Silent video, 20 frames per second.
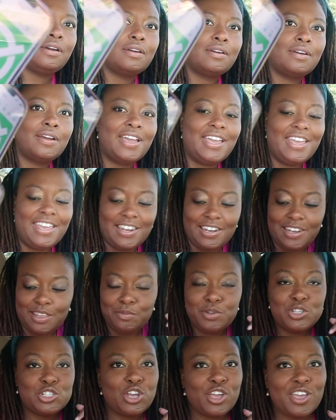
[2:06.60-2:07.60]
all right
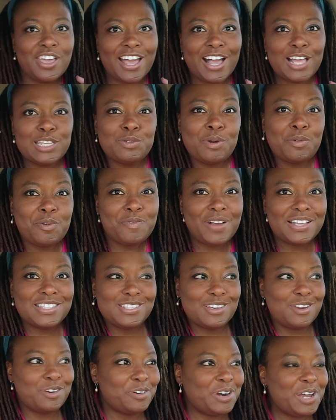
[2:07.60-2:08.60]
let me show you guys what i'm about
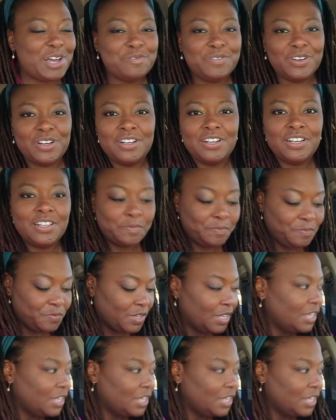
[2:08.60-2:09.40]
to grub on